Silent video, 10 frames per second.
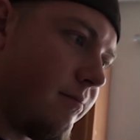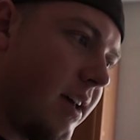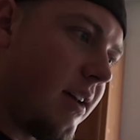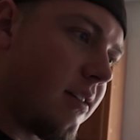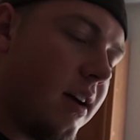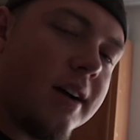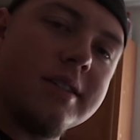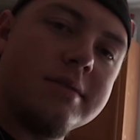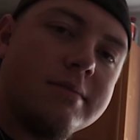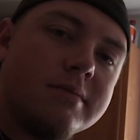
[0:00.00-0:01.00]
8 o'clock,
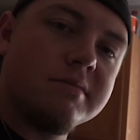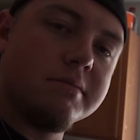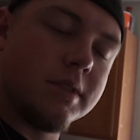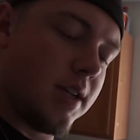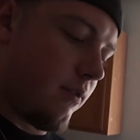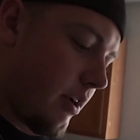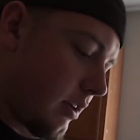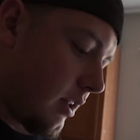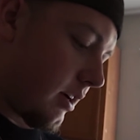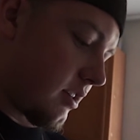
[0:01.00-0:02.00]
7 or 8
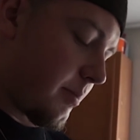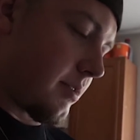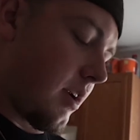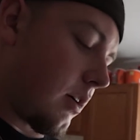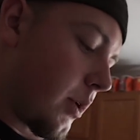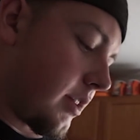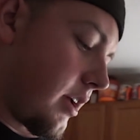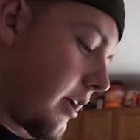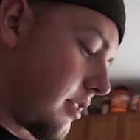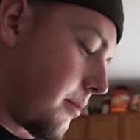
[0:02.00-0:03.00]
o'clock. Just depends on how quickly
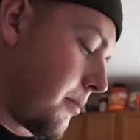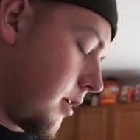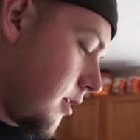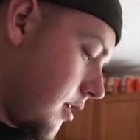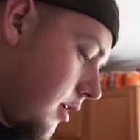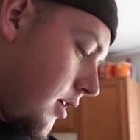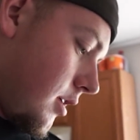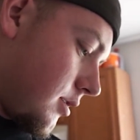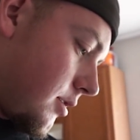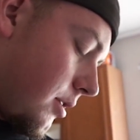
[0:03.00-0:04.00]
I eat them.
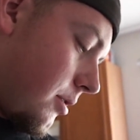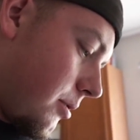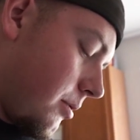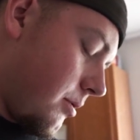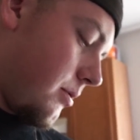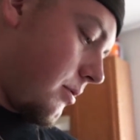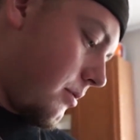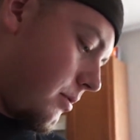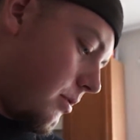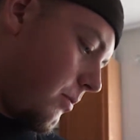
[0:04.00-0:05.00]
So
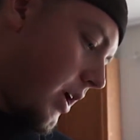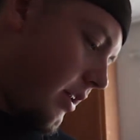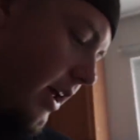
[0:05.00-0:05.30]
what I'd